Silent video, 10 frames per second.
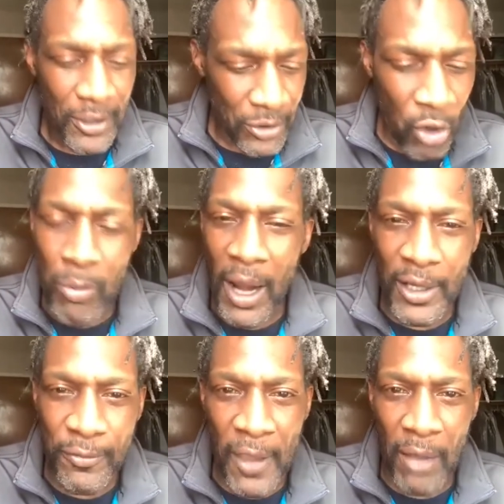nobody in
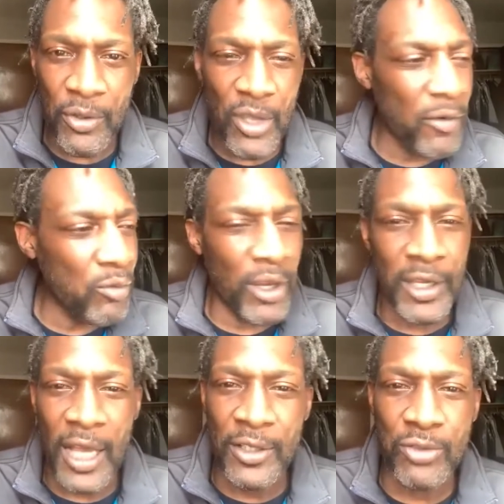his family never went and
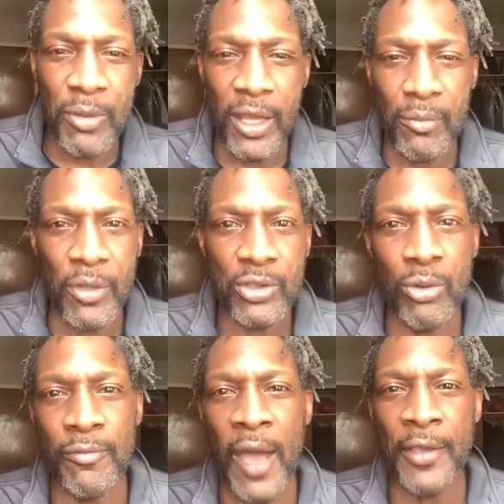got this man a
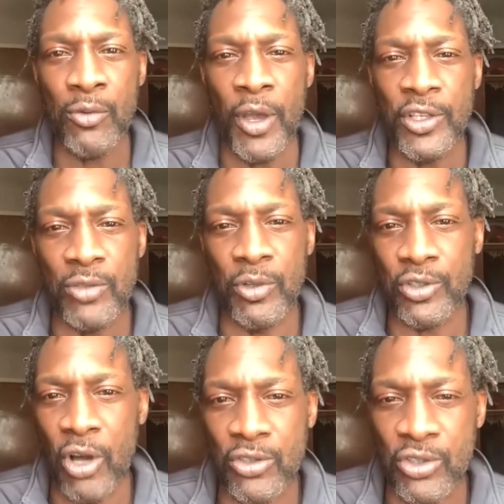mental evaluation, but
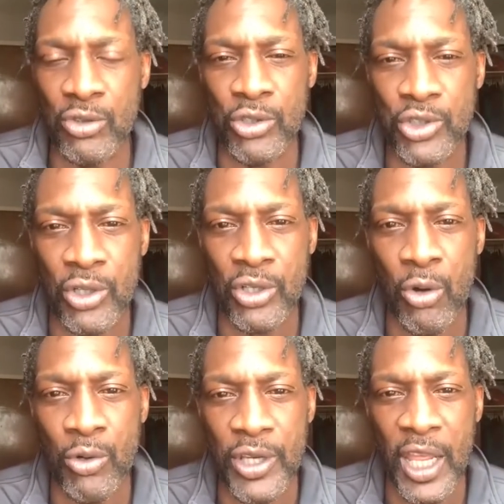y'all just threw a
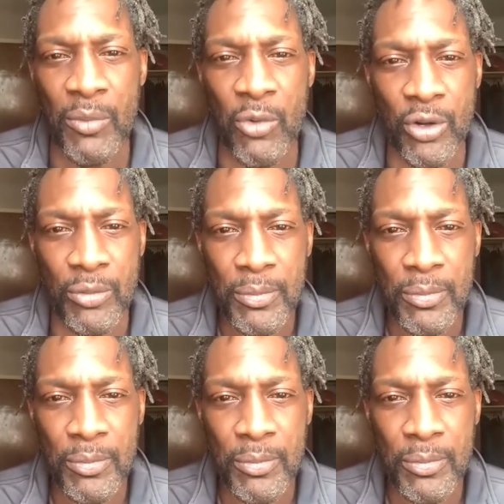sugar-coated name on him.